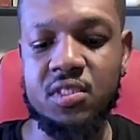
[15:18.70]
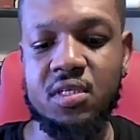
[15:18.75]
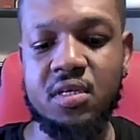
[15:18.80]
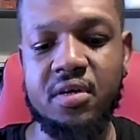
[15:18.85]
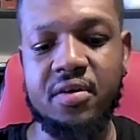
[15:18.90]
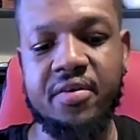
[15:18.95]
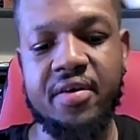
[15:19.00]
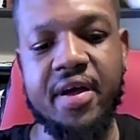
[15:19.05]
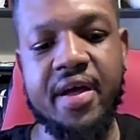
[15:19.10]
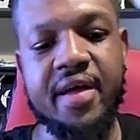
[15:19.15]

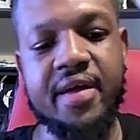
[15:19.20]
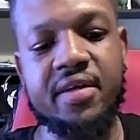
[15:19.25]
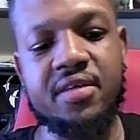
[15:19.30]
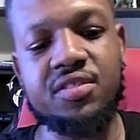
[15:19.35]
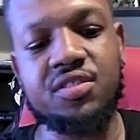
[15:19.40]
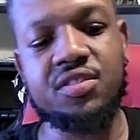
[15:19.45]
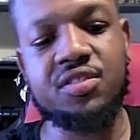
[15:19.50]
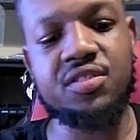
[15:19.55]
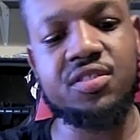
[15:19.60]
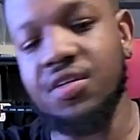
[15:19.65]
Alright,
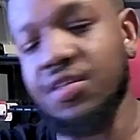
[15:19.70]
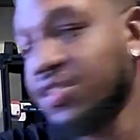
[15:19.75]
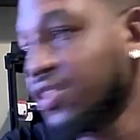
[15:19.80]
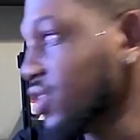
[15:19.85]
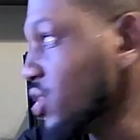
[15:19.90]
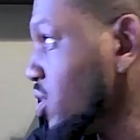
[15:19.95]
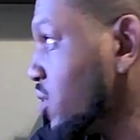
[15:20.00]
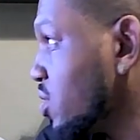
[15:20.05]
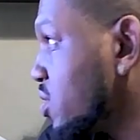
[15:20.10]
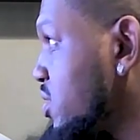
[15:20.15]
so yours should
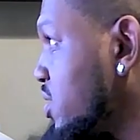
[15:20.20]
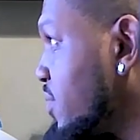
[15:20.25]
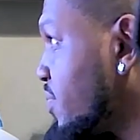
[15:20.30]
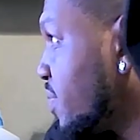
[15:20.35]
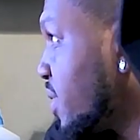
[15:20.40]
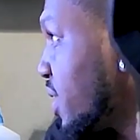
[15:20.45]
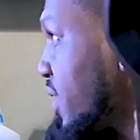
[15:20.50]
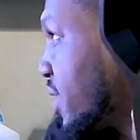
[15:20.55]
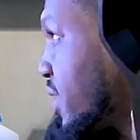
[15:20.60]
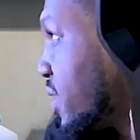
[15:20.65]
look something
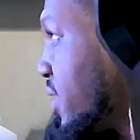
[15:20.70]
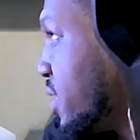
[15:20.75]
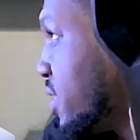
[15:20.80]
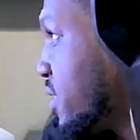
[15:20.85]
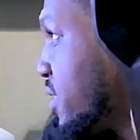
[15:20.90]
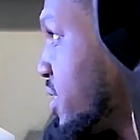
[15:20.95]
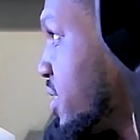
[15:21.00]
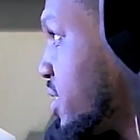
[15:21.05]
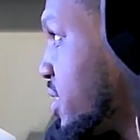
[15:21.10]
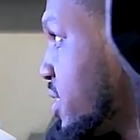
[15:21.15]
like
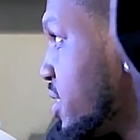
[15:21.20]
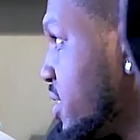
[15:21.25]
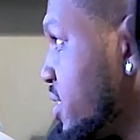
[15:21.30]
this.